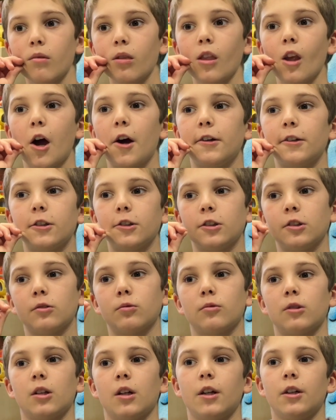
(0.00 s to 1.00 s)
I
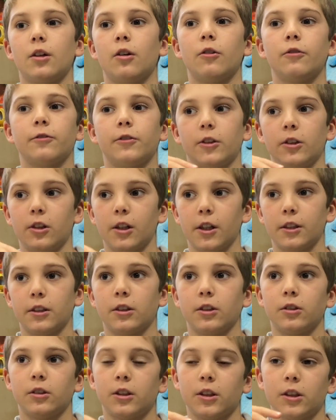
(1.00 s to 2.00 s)
just, when I don't feel like
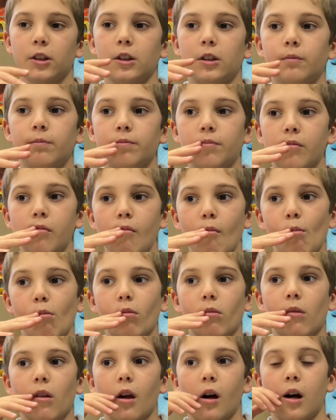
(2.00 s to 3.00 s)
doing it,
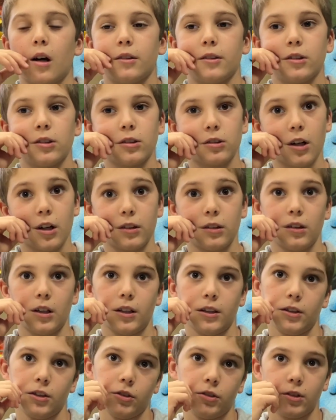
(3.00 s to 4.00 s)
I just try to
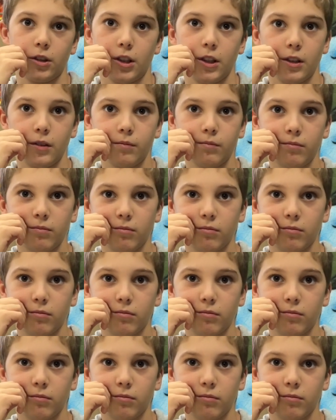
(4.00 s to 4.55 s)
like do it.